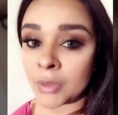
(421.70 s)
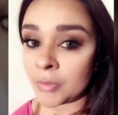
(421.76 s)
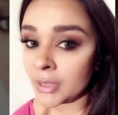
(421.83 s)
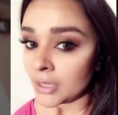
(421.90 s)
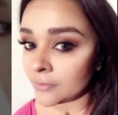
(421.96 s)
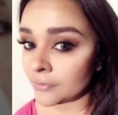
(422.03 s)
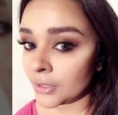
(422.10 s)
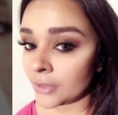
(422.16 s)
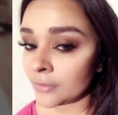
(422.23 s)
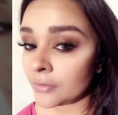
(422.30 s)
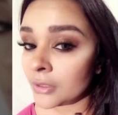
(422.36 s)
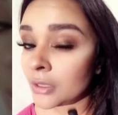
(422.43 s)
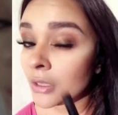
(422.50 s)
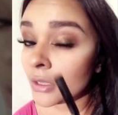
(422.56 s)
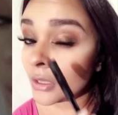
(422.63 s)
by Makeup
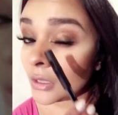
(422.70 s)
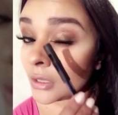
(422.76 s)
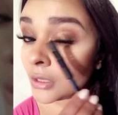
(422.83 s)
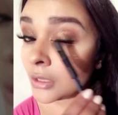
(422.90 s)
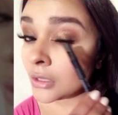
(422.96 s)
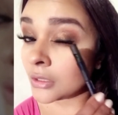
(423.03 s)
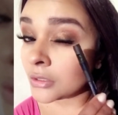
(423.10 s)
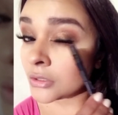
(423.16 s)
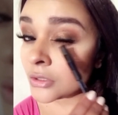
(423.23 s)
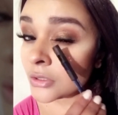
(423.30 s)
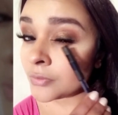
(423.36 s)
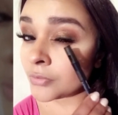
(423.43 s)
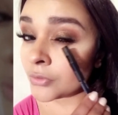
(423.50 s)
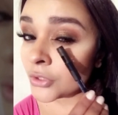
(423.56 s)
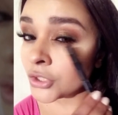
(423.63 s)
Forever and
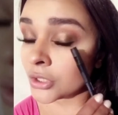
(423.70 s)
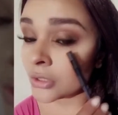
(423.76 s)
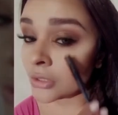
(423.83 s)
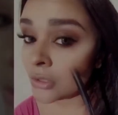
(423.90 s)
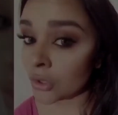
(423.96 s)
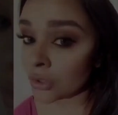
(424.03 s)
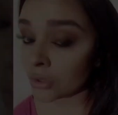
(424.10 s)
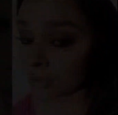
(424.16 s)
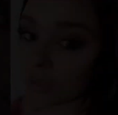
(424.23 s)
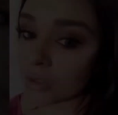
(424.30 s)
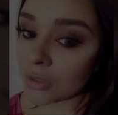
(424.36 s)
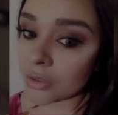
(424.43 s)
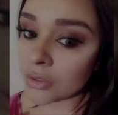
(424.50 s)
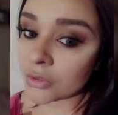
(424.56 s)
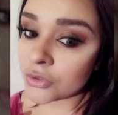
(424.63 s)
just brush it along,
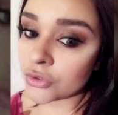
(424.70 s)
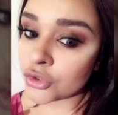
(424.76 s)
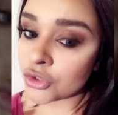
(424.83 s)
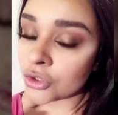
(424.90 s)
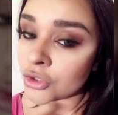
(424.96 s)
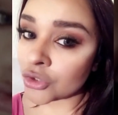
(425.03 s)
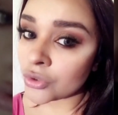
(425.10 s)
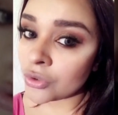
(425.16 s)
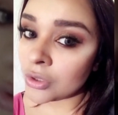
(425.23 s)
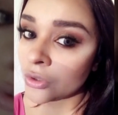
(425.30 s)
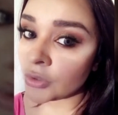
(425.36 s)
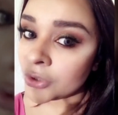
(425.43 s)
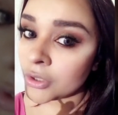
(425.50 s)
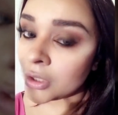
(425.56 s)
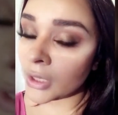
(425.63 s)
just draw
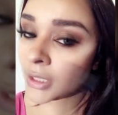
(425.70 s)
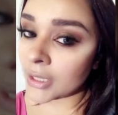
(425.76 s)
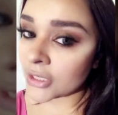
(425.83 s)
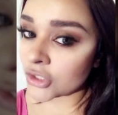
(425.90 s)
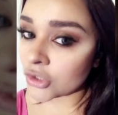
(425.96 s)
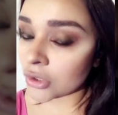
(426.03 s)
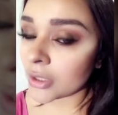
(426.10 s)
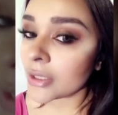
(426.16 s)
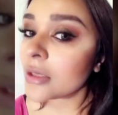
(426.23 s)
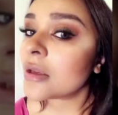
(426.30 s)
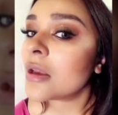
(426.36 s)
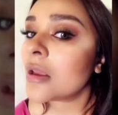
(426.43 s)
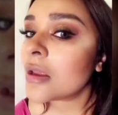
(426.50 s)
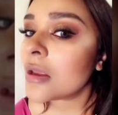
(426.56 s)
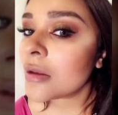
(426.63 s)
along your eyelash line.
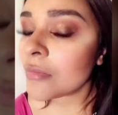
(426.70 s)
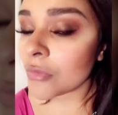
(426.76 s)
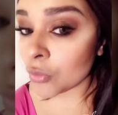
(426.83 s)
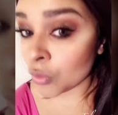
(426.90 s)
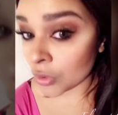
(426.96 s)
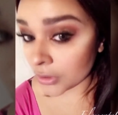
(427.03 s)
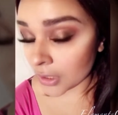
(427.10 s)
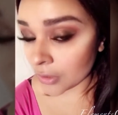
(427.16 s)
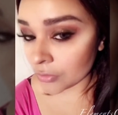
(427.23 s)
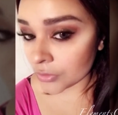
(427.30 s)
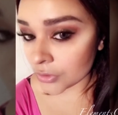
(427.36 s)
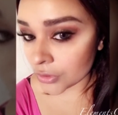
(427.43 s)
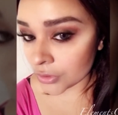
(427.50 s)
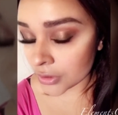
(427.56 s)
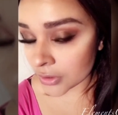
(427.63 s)
What that
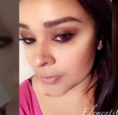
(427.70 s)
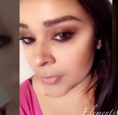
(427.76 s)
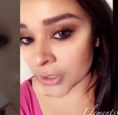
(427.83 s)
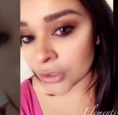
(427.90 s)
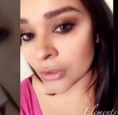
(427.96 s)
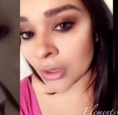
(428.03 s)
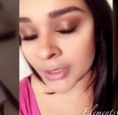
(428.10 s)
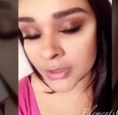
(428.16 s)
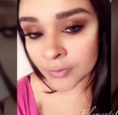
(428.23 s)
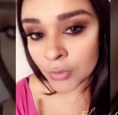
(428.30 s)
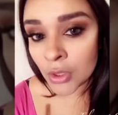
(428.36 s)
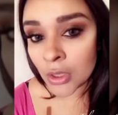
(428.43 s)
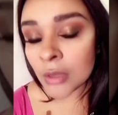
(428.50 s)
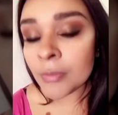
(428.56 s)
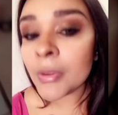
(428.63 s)
will do is make your eyes
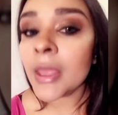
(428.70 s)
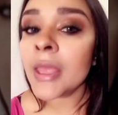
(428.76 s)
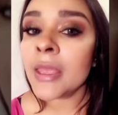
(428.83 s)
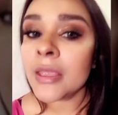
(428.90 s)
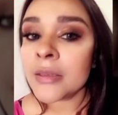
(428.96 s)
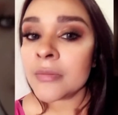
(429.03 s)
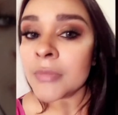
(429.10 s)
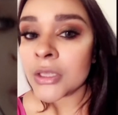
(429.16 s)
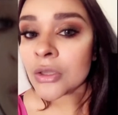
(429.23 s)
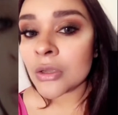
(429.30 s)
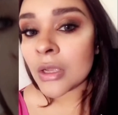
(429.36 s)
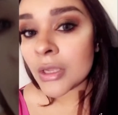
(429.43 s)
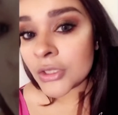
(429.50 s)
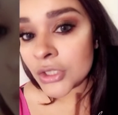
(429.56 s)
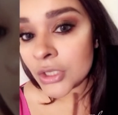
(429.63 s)
pop and make your
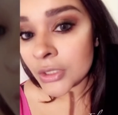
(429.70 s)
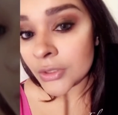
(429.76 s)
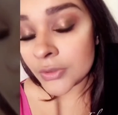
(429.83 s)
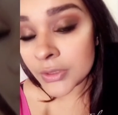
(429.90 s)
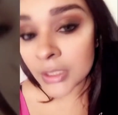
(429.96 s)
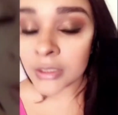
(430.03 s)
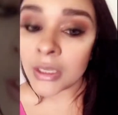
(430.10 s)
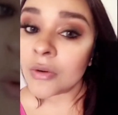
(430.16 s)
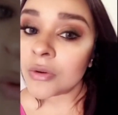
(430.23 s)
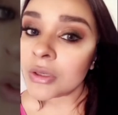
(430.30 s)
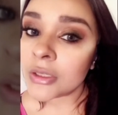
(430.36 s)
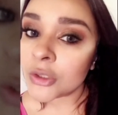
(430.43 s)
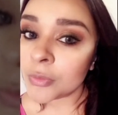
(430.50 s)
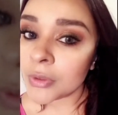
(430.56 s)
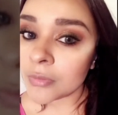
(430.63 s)
eyeshadow stand out a
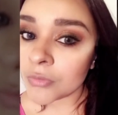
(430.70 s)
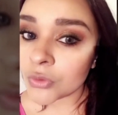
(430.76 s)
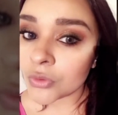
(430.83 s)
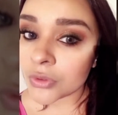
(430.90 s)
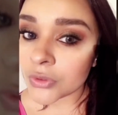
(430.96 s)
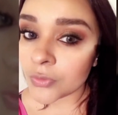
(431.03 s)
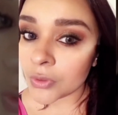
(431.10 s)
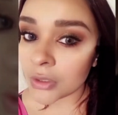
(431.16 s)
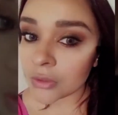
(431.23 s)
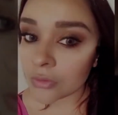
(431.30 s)
little bit more as well.